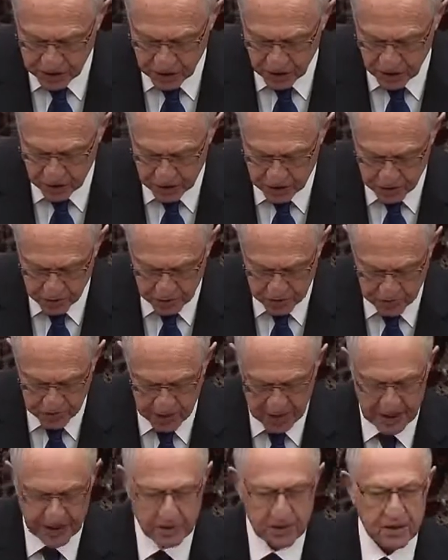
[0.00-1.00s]
Curtis
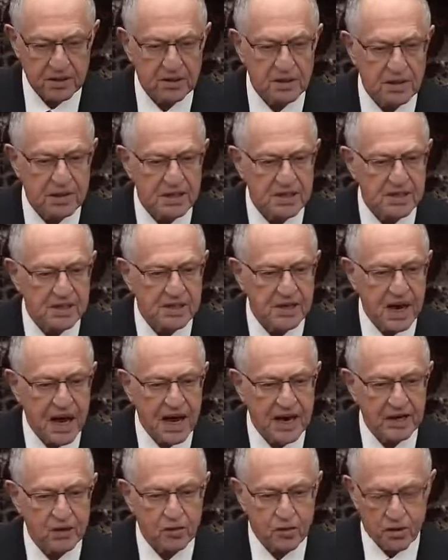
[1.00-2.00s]
responded to these
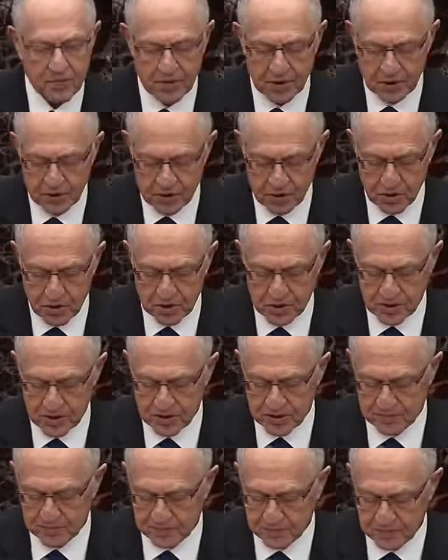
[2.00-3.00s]
non-criminal
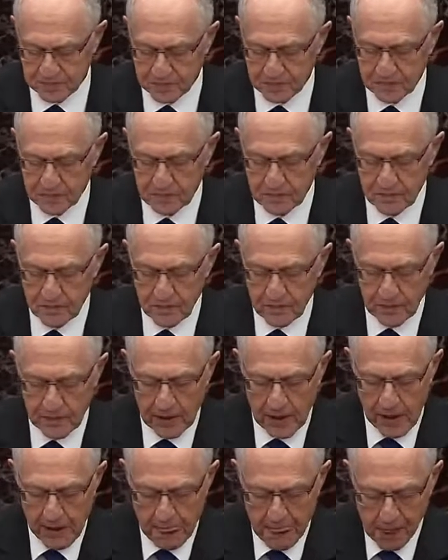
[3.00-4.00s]
charges.
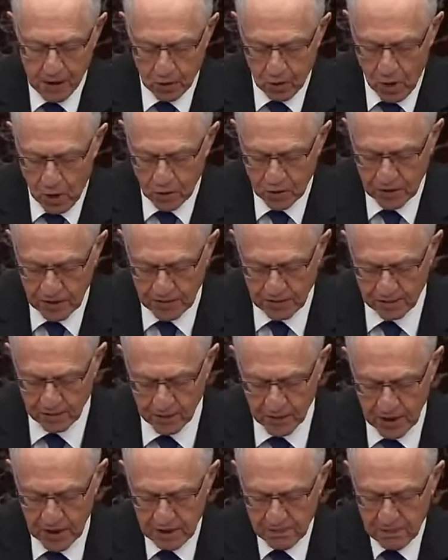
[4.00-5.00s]
Quote,
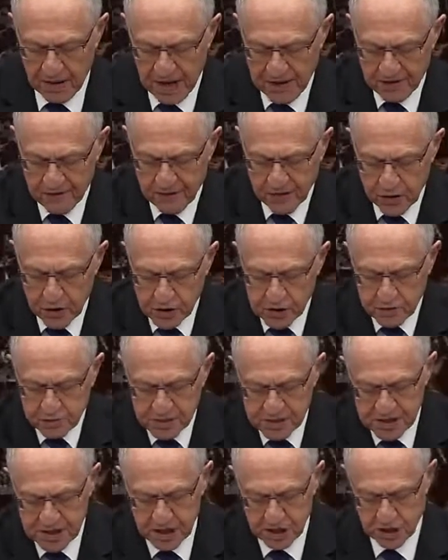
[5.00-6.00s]
"My first
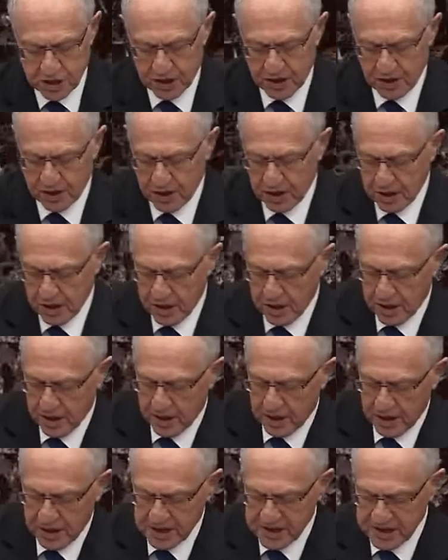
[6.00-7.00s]
position
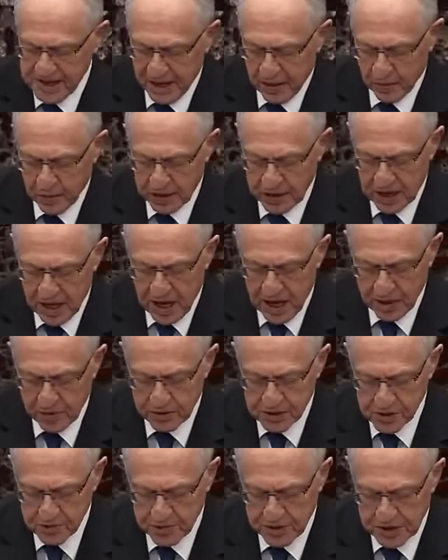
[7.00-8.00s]
is that when
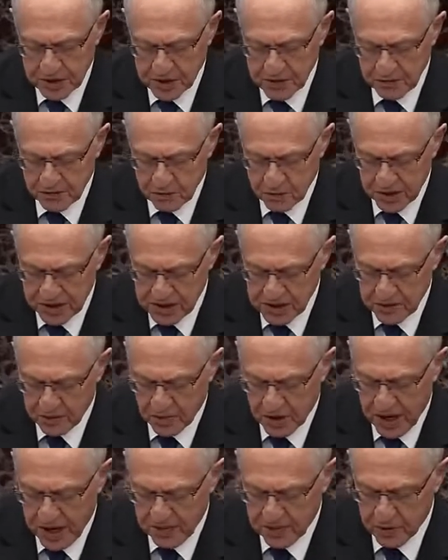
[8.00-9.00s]
Congress speaks of treason,
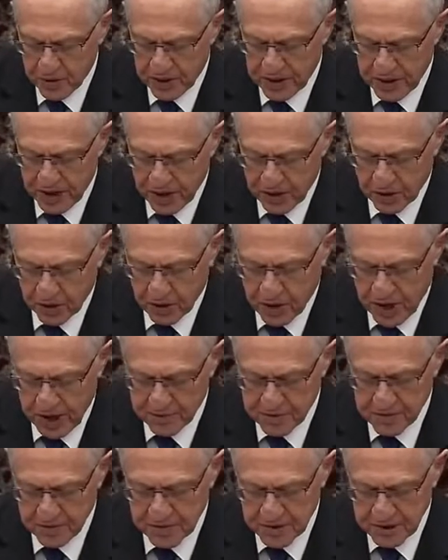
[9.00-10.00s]
bribery, and other
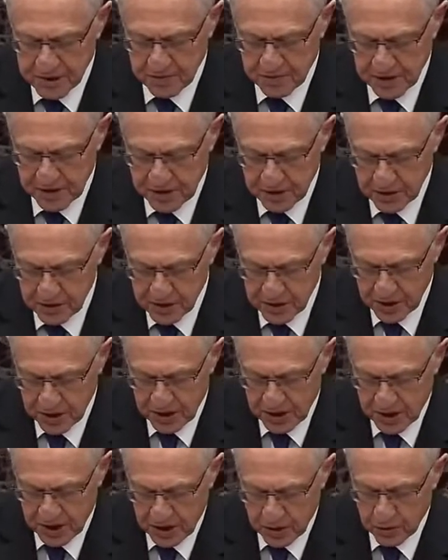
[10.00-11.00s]
crimes and misdemeanors,
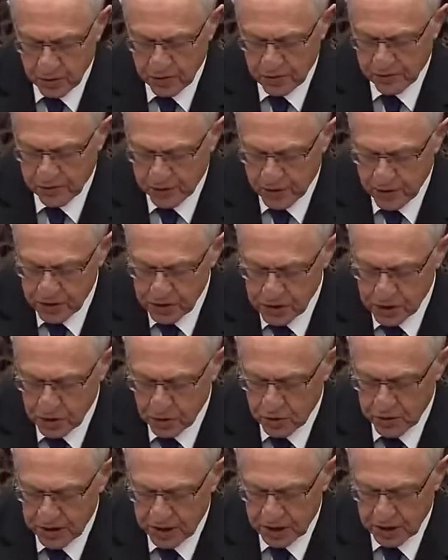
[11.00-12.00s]
it refers
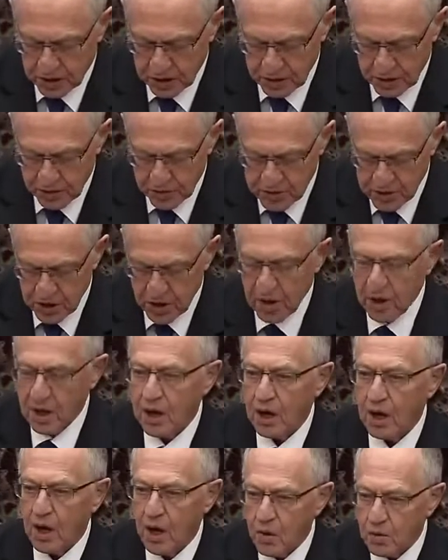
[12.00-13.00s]
to and includes
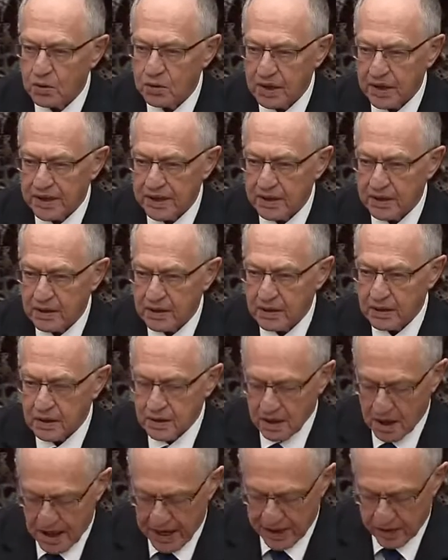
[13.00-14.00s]
only
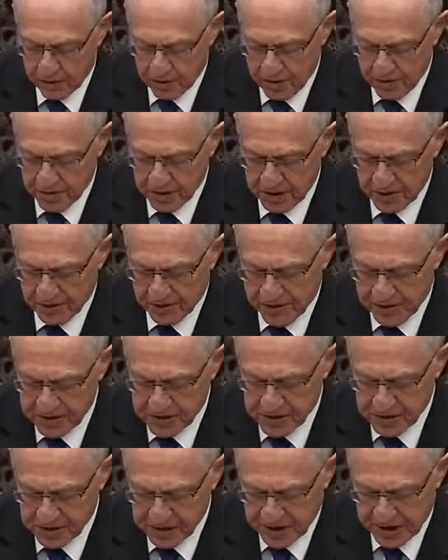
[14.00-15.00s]
high criminal
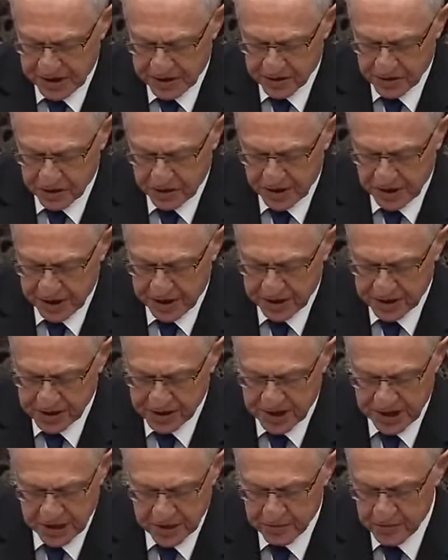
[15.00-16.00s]
offenses against the United
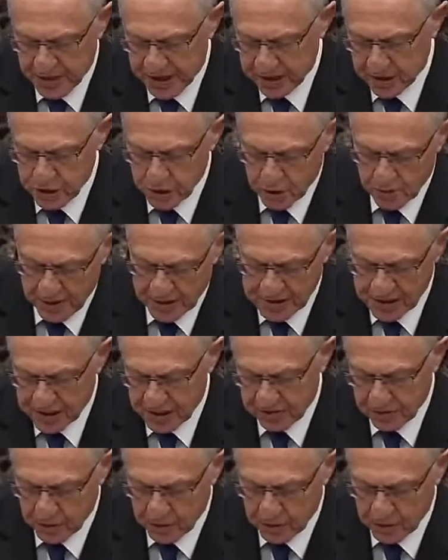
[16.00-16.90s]
States, made so by some